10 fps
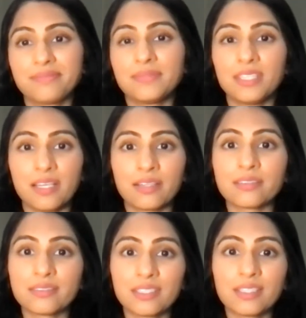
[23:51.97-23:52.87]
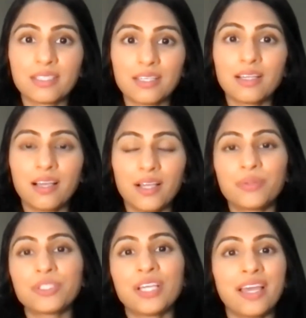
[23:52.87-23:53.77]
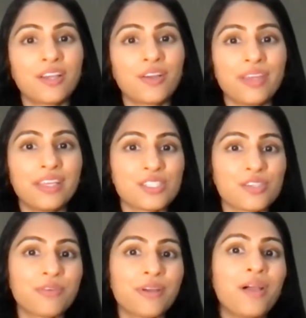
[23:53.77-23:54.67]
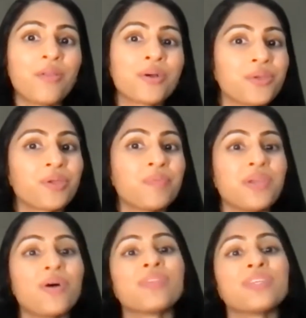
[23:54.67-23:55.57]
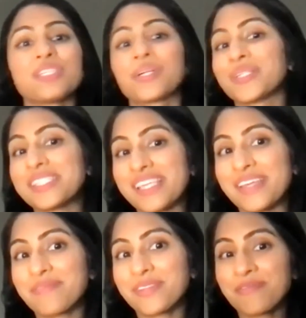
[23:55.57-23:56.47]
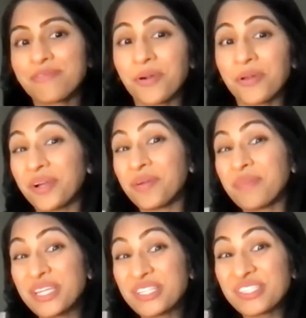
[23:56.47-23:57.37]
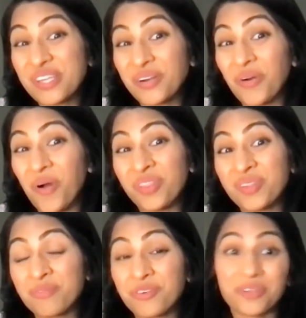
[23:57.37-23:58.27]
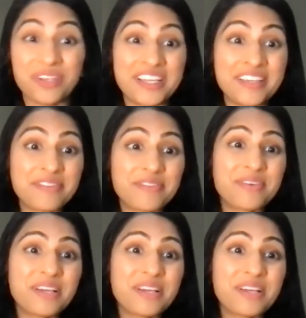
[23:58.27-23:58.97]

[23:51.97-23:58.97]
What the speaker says: yeah, I wish I had a great answer for how long you can be on the steroids safely for. There are patients that are on them for life.